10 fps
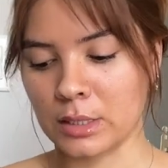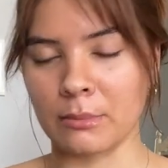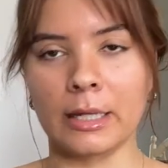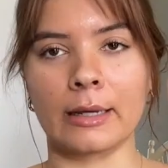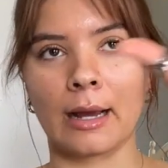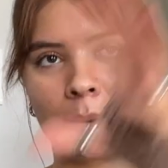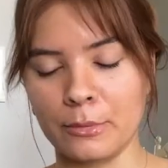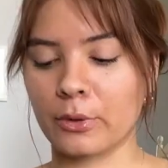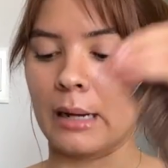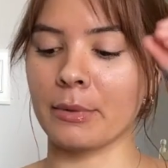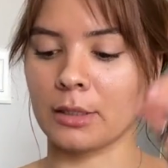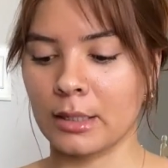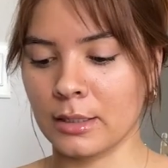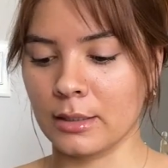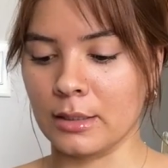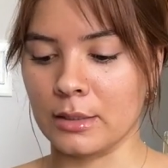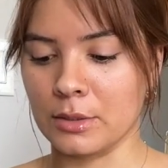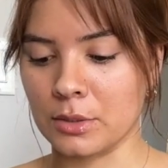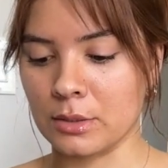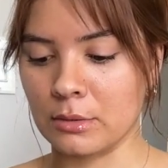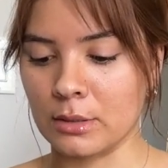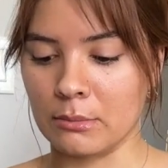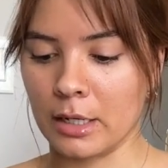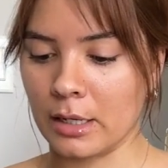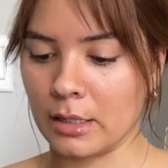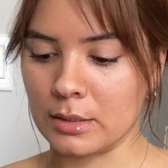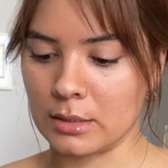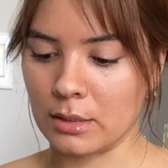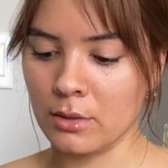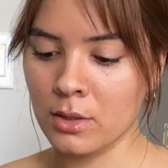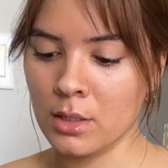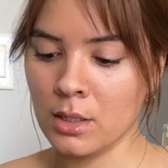I'm like, I'm grabbing that. It is in my hands now.